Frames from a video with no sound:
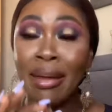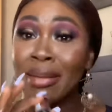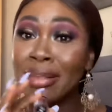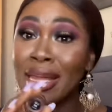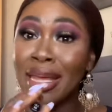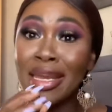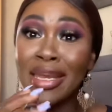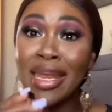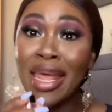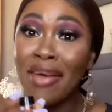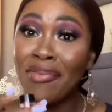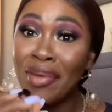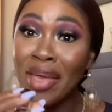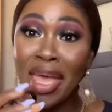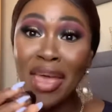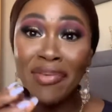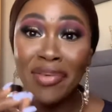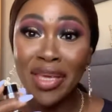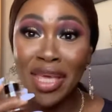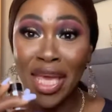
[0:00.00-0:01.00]
They never
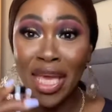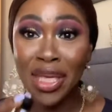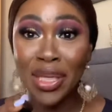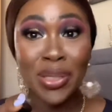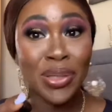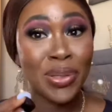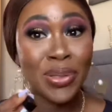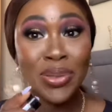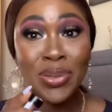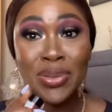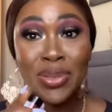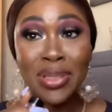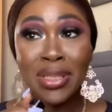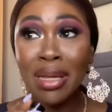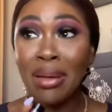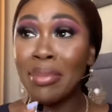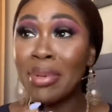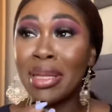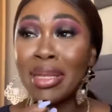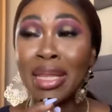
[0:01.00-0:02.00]
ever get used.
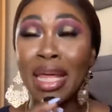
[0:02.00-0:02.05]
I mean,